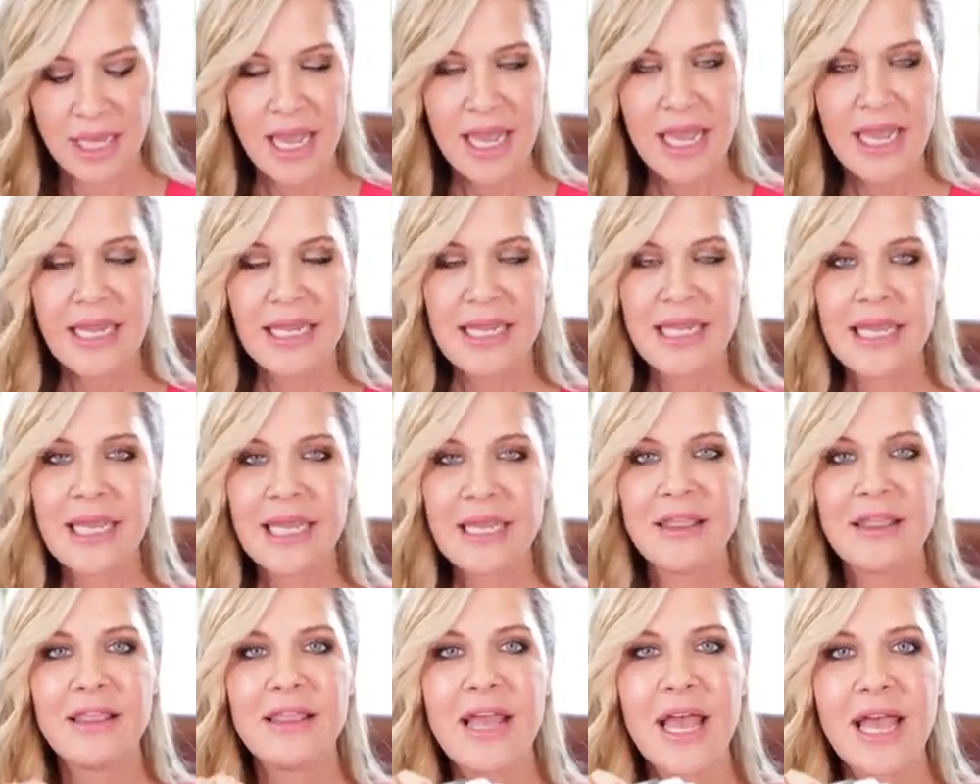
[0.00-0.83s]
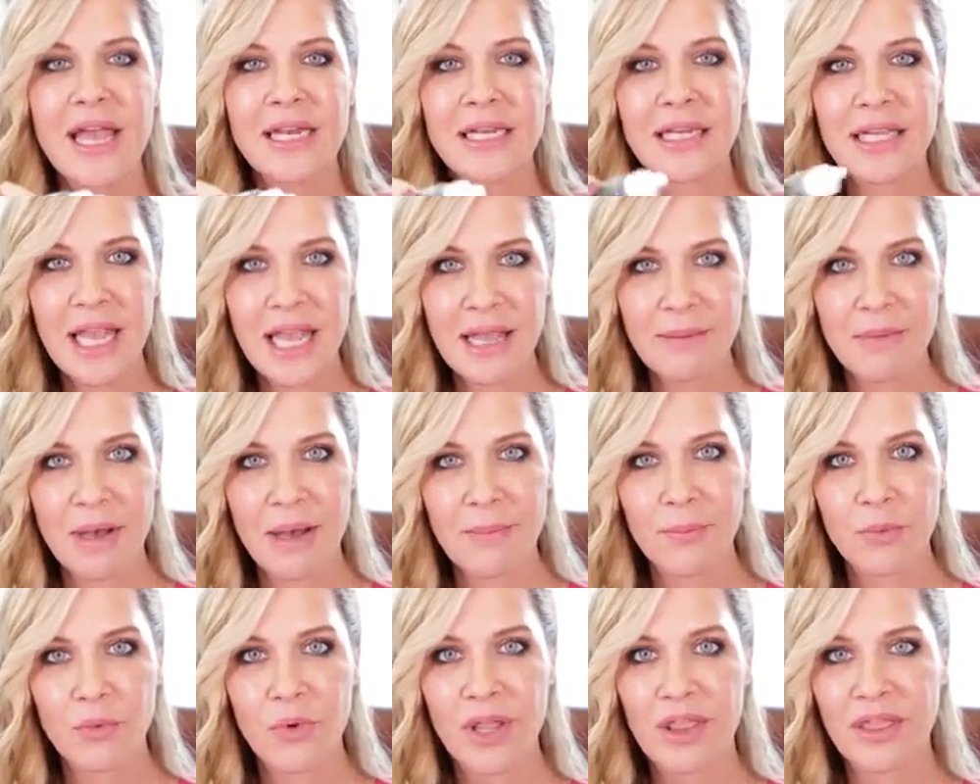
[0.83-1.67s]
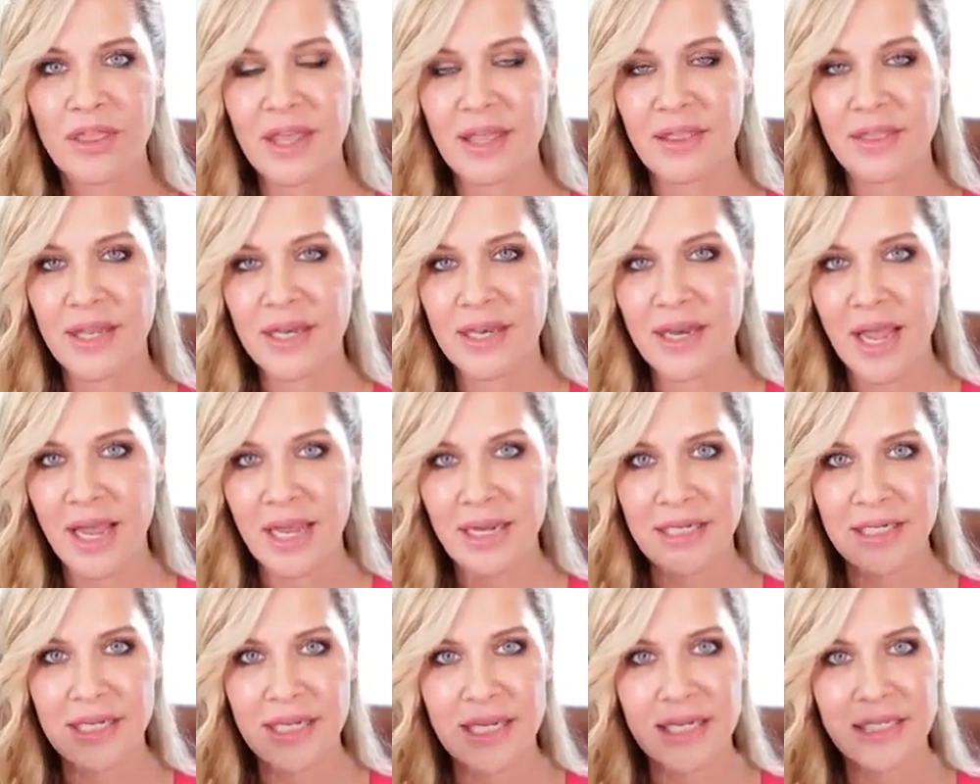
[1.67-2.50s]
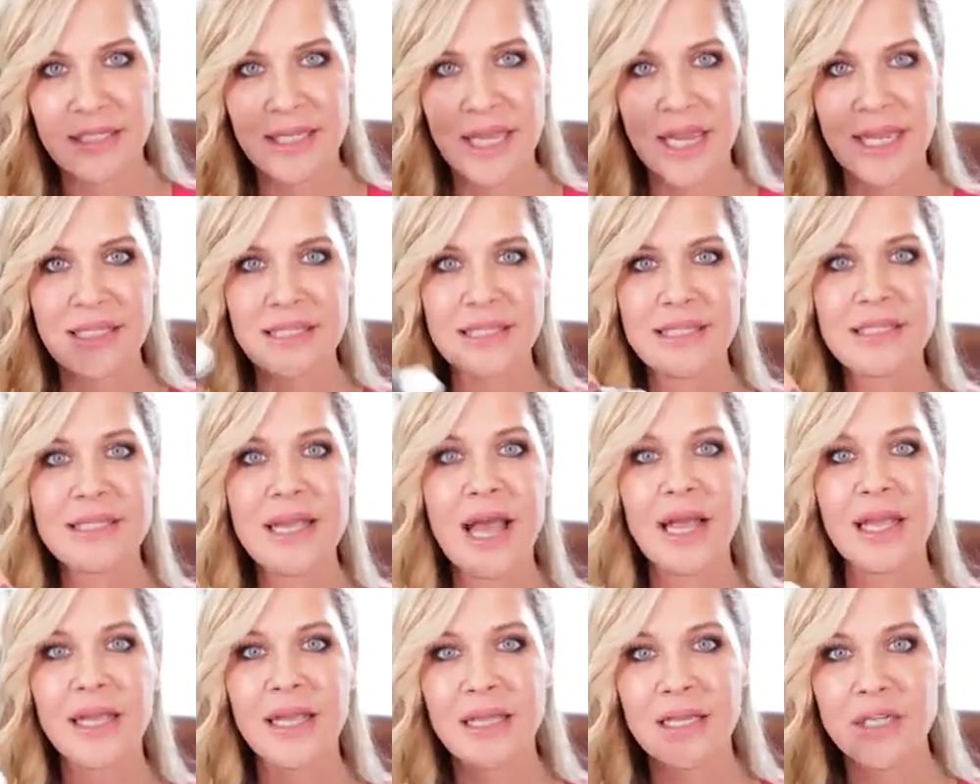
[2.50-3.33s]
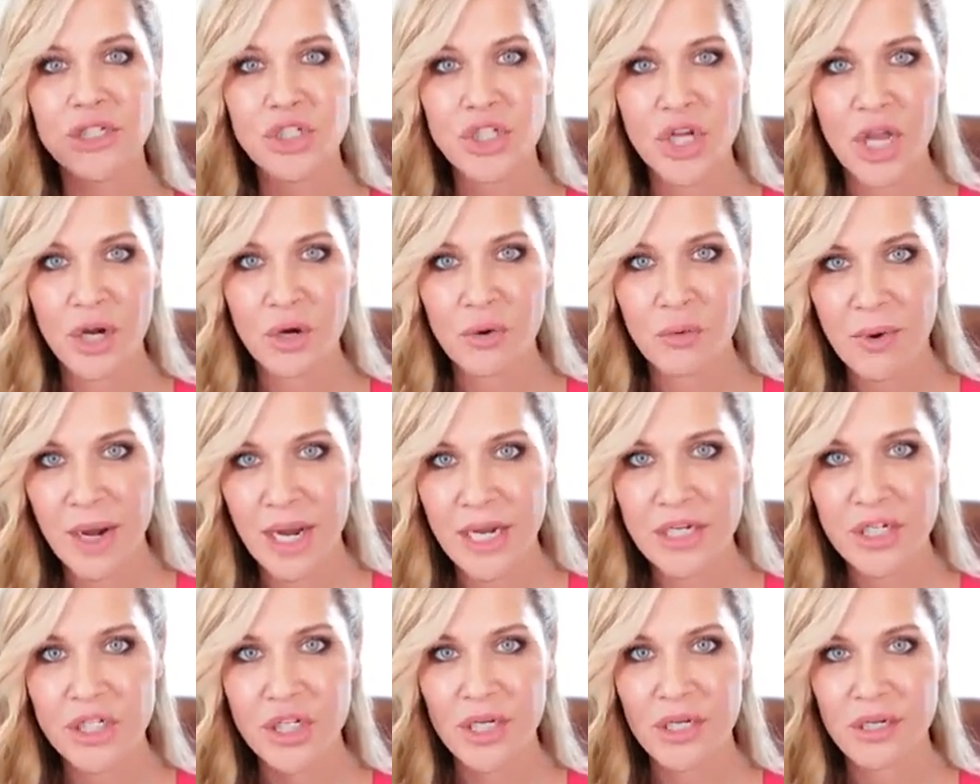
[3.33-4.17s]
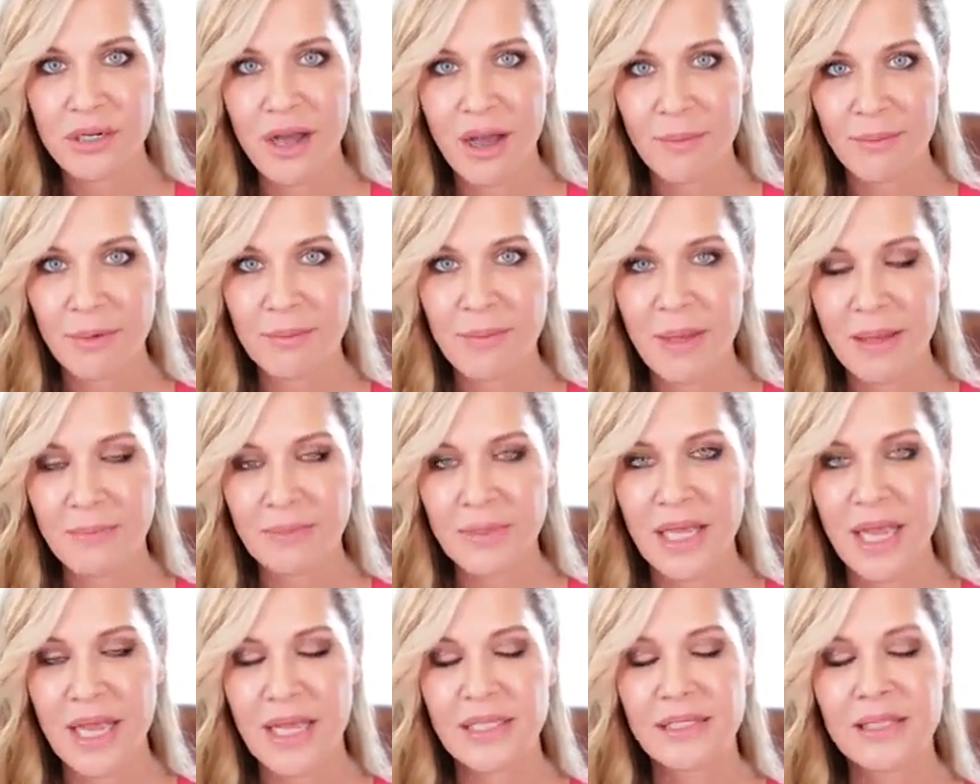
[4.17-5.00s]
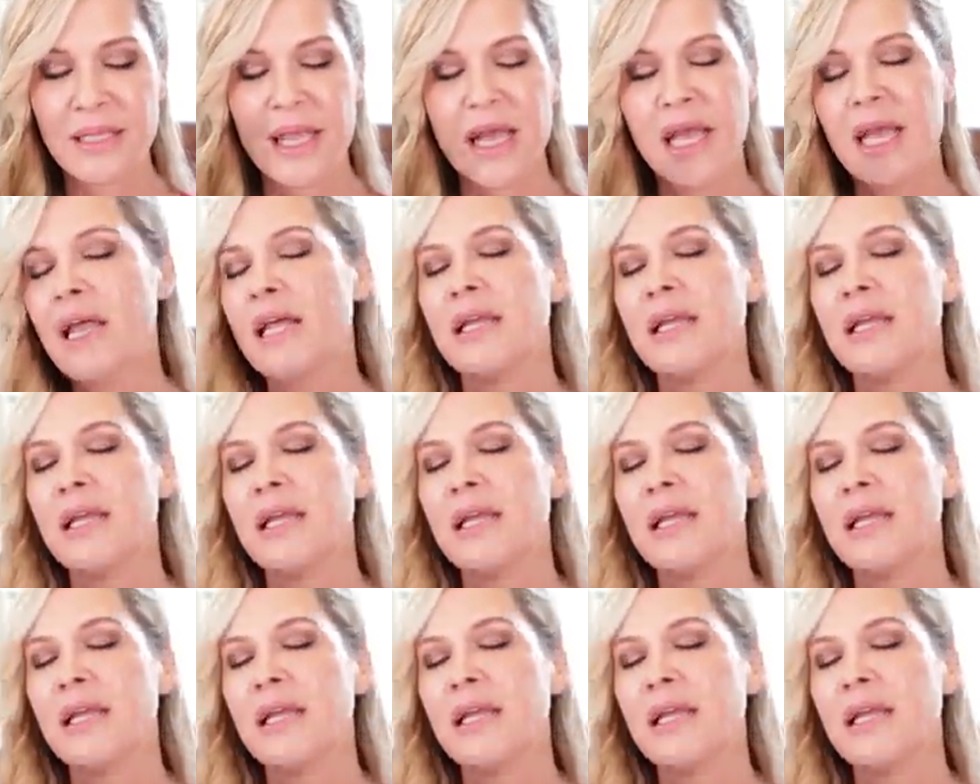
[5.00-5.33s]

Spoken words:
He then came up with, in the 90s, a 2nd generation copper peptides.